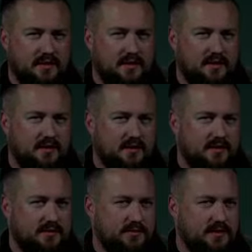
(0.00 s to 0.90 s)
uh,
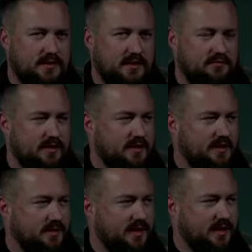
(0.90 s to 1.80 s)
the event that
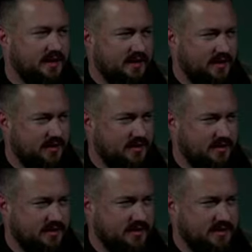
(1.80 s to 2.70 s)
we had, and now here
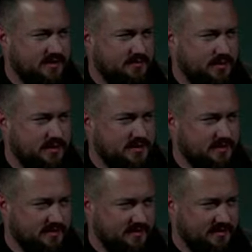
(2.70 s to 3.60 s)
it is in person.
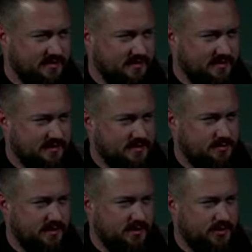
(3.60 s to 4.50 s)
It's
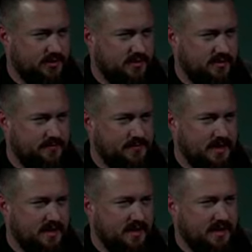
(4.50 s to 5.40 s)
pretty cool.
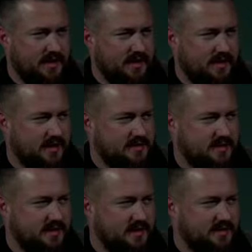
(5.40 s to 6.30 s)
And I
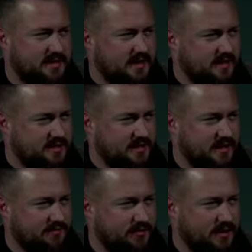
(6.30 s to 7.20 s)
see that Doug sitting
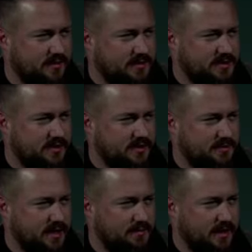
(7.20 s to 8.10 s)
in front of him is dressed up
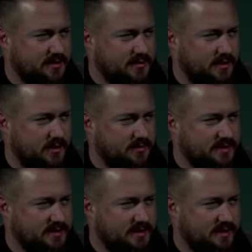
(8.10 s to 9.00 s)
like Patrick Mahomes
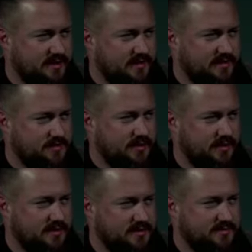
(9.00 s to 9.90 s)
today. It's pretty
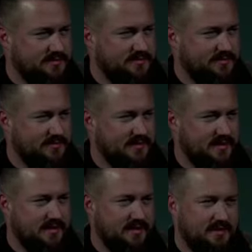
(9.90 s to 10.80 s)
awesome.
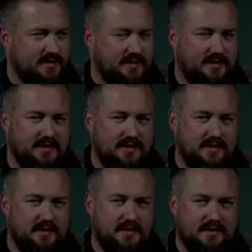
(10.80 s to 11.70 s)
And then
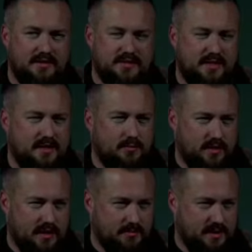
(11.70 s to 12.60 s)
uh, there's a cowboy
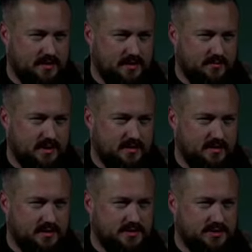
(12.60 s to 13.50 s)
hat back there, but I think
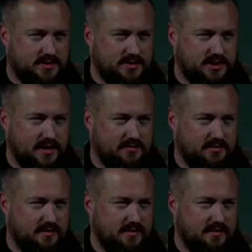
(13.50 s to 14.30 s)
that's just Jeff.